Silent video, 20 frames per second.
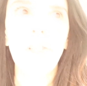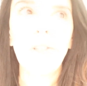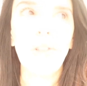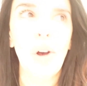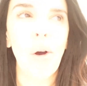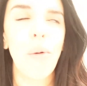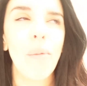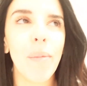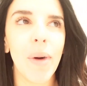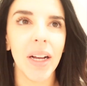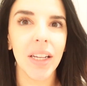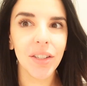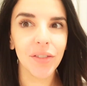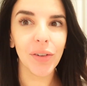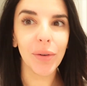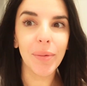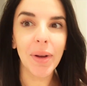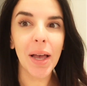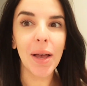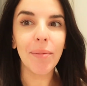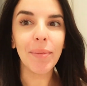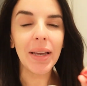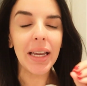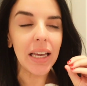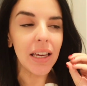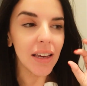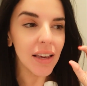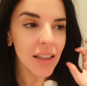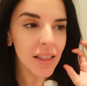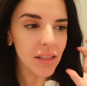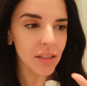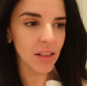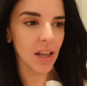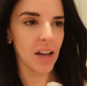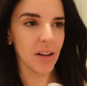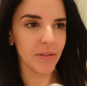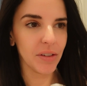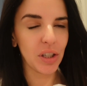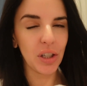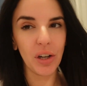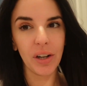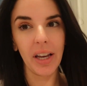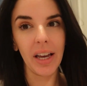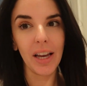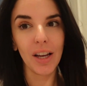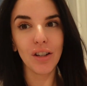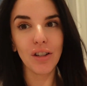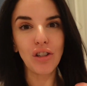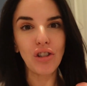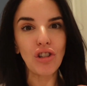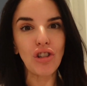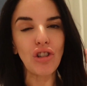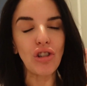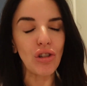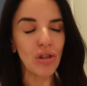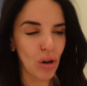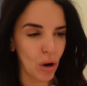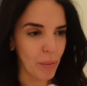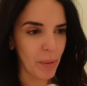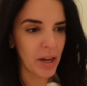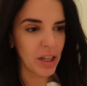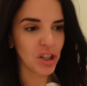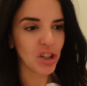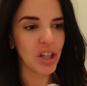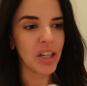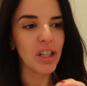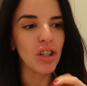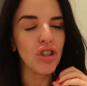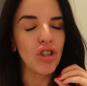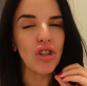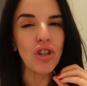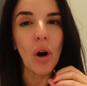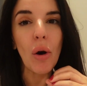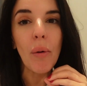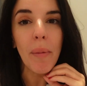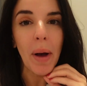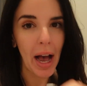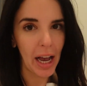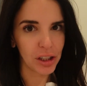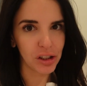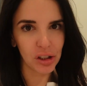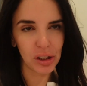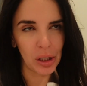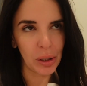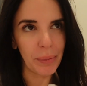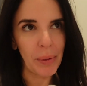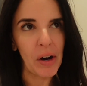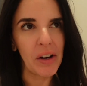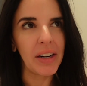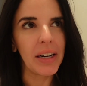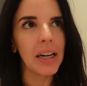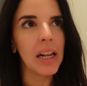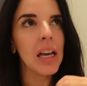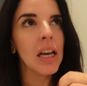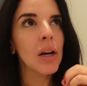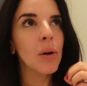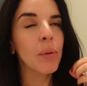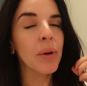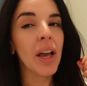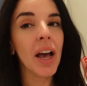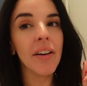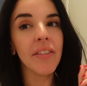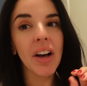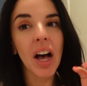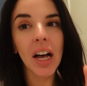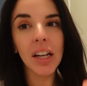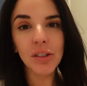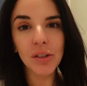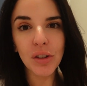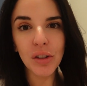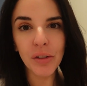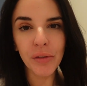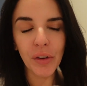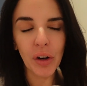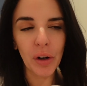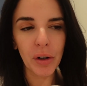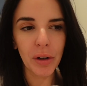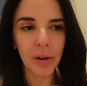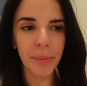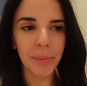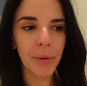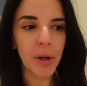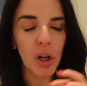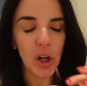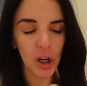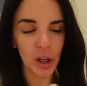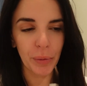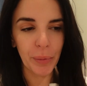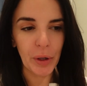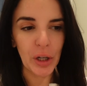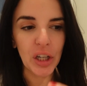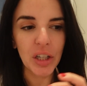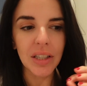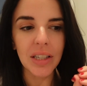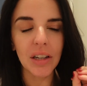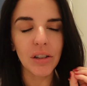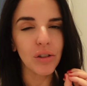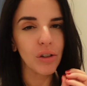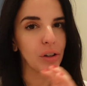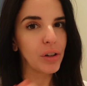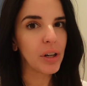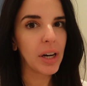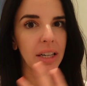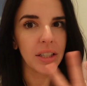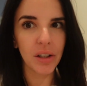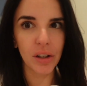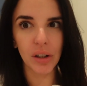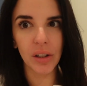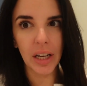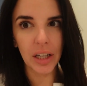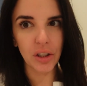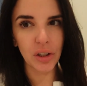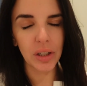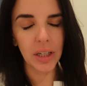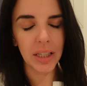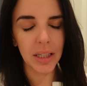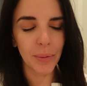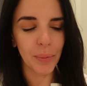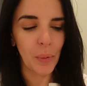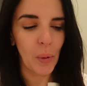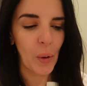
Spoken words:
so much from him. He loves cooking so much. He is so passionate about it. We have hundreds of cookbooks. I'll show you guys our collection at some